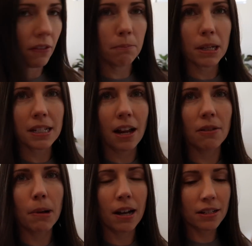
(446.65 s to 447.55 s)
even busted out
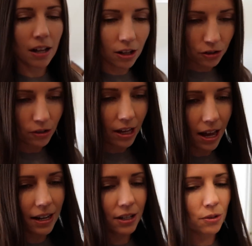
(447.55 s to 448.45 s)
of the box. I'll do
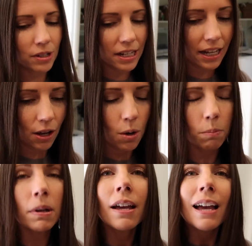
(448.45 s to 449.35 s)
that as soon as I get
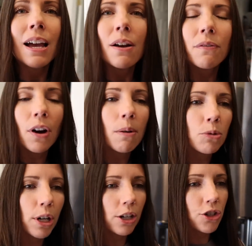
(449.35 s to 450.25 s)
home from
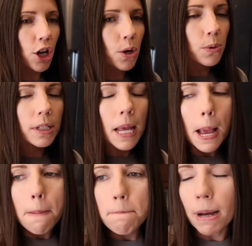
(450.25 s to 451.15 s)
Trader Joe's.
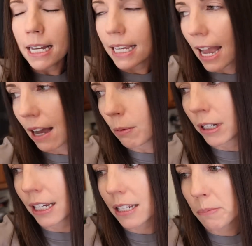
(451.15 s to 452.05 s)
But yeah, I
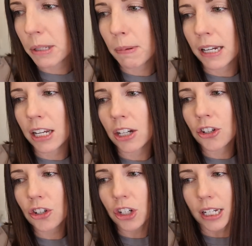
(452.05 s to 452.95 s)
wanna get some
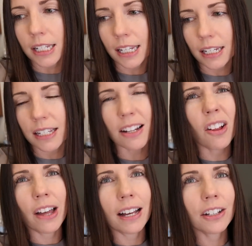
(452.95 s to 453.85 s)
spinach, chia seeds,
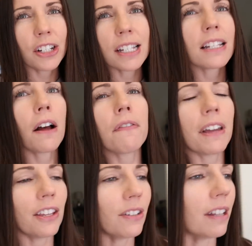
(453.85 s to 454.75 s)
all that good stuff
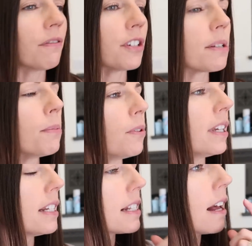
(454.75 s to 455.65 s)
that you need for
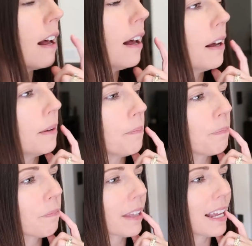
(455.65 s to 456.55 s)
smoothies. Um,
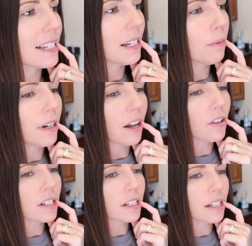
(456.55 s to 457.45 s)
and see what
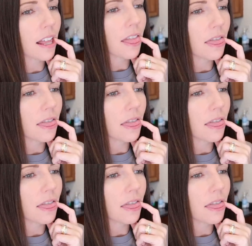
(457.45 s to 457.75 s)
else